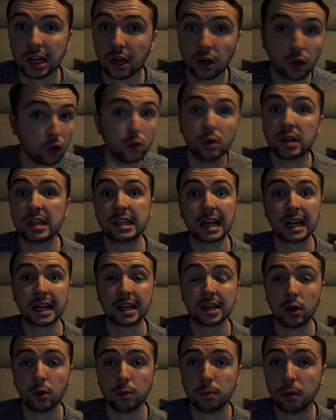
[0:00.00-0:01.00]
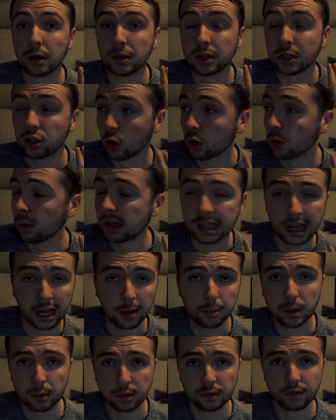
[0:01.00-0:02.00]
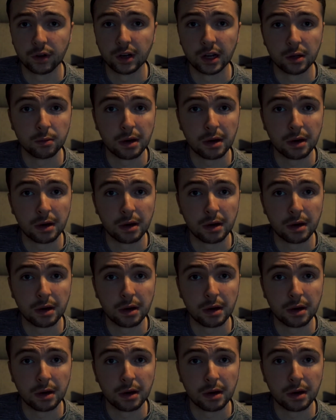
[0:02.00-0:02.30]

lose signal, but the drone was that powerful it